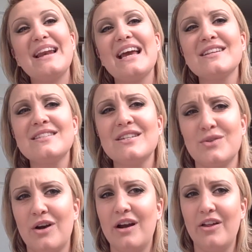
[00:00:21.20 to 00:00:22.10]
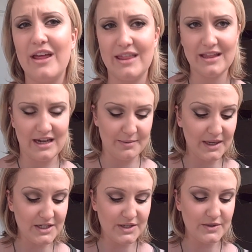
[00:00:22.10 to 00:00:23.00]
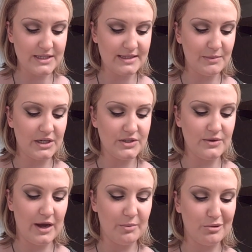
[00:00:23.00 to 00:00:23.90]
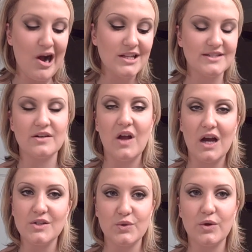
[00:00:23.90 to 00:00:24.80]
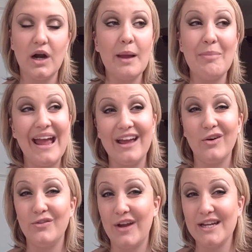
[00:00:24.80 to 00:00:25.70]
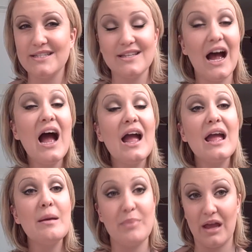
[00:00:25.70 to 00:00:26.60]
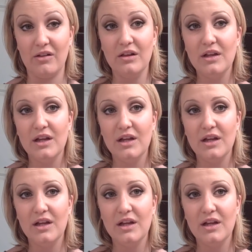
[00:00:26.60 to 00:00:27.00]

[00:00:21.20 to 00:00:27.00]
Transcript: My next tutorial I think that I'm gonna do is I'm gonna do how to bronze and contour a pale face. I am pale.